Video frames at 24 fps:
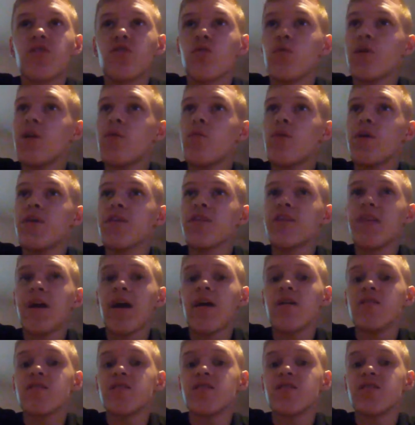
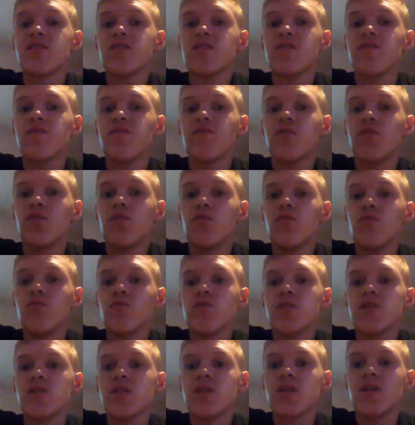21,000
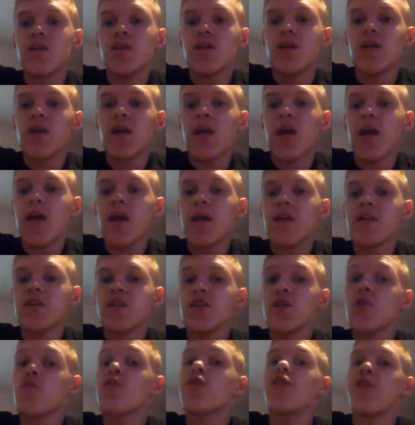views
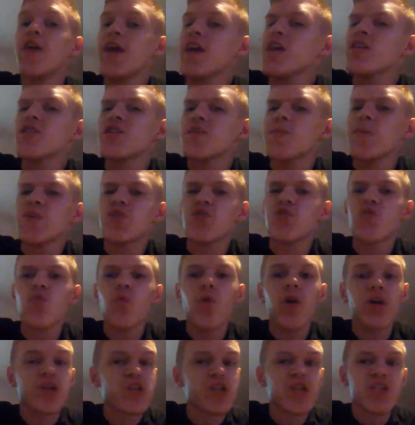and so, thank you so much
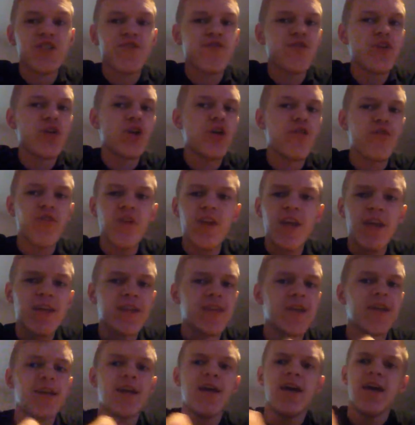for watching this video. If you
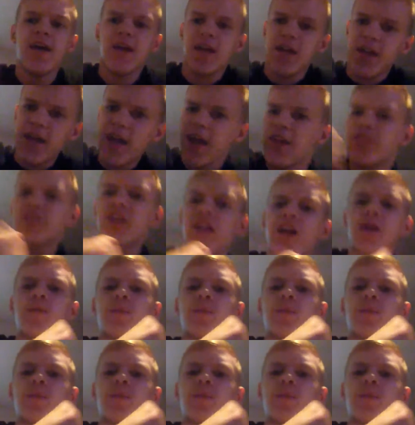liked it, hit the